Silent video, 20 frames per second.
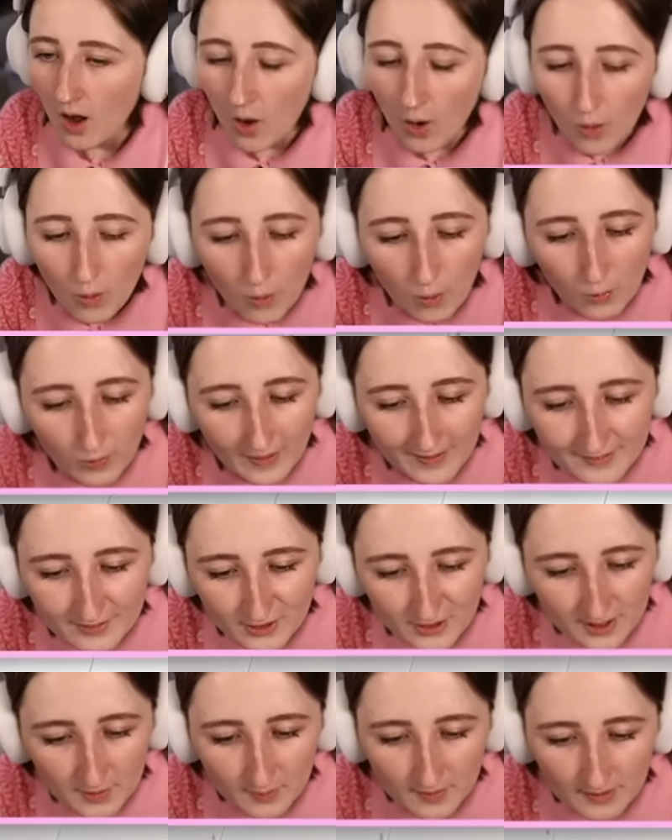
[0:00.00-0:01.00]
Oh, let's
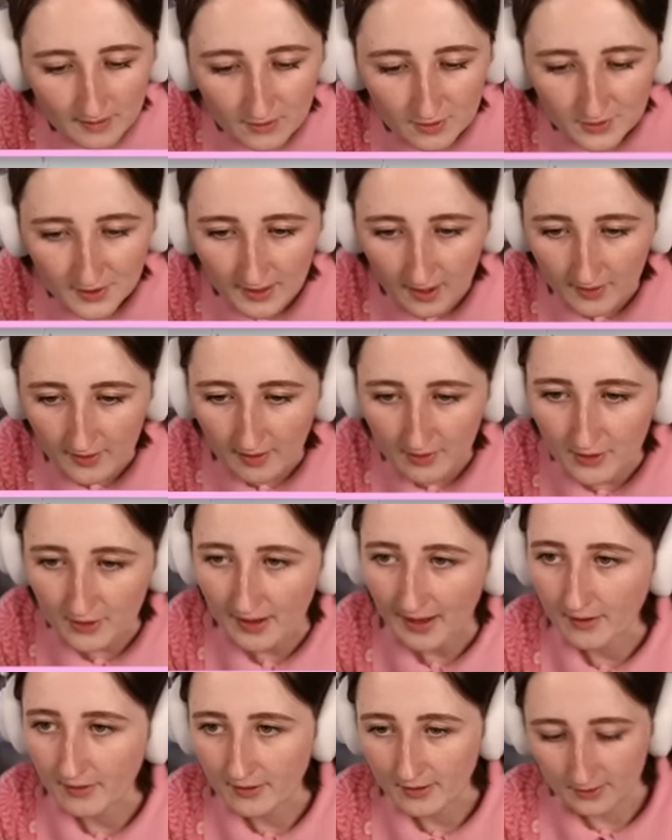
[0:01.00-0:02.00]
look at what it looks like on other
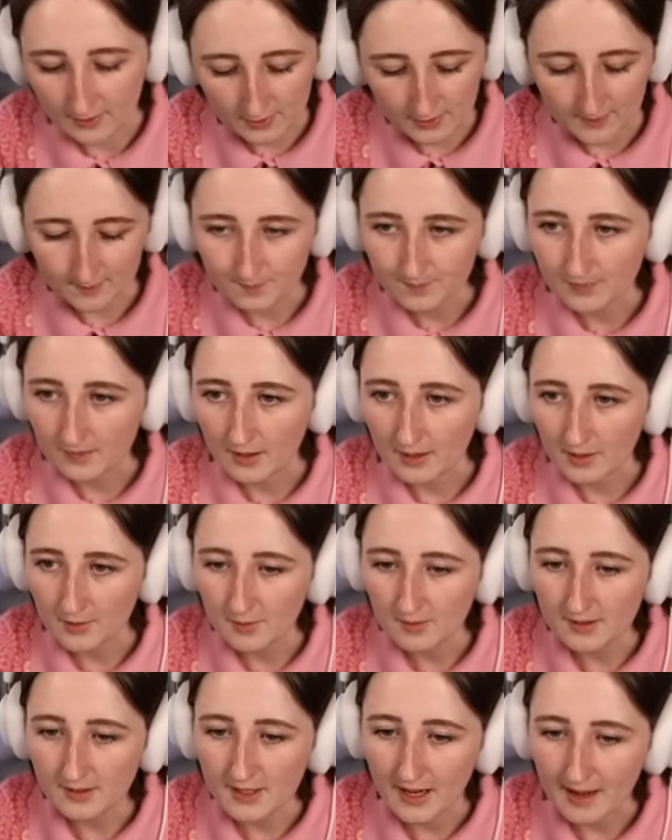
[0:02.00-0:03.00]
counters. I don't
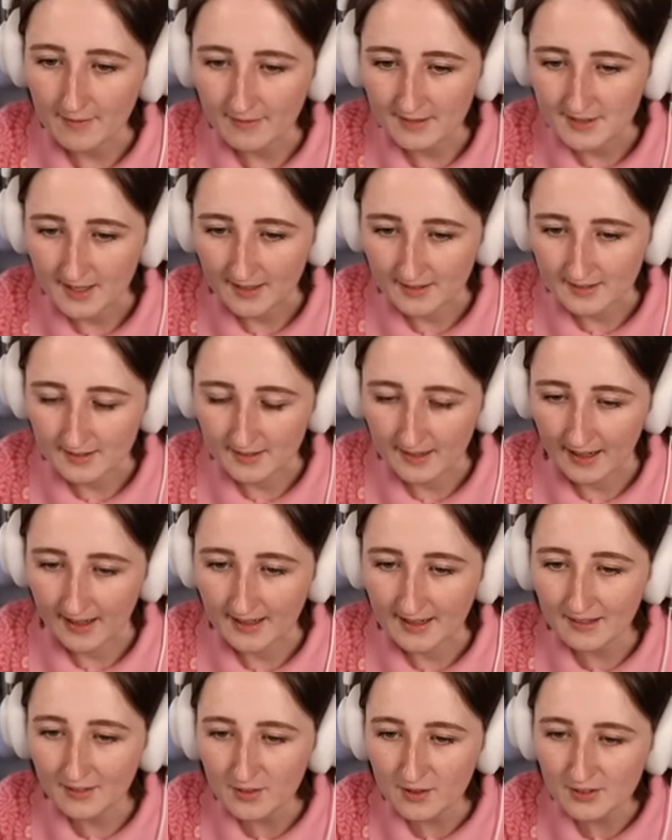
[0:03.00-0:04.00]
really, I haven't tested that.
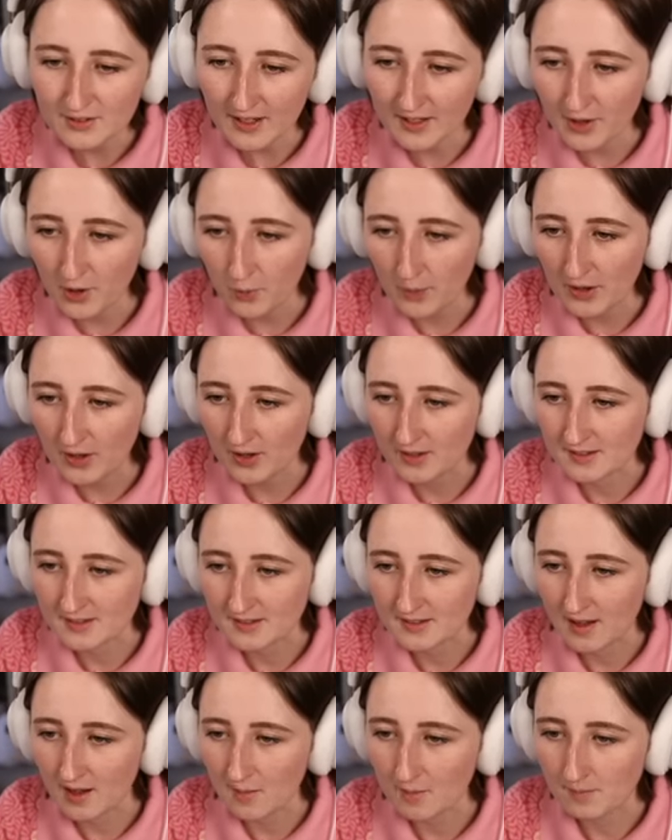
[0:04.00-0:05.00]
It looks kind of weird on
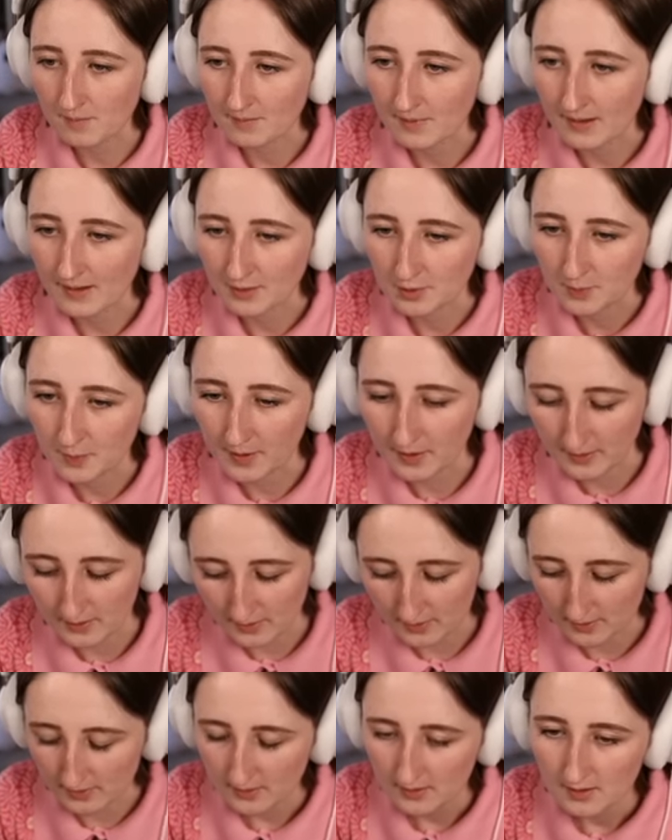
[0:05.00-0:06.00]
some, I
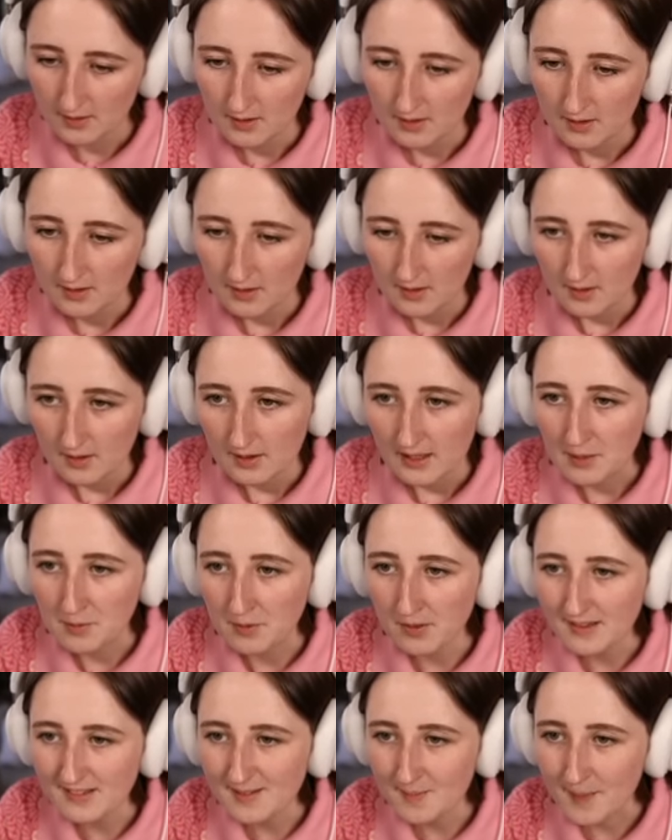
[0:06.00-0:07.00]
suppose. It
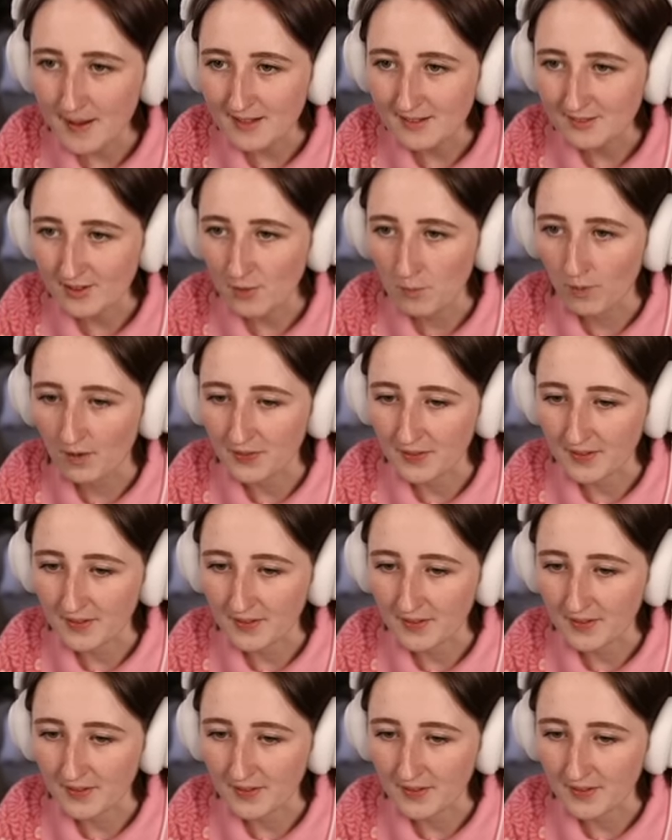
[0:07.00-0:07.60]
really depends on what the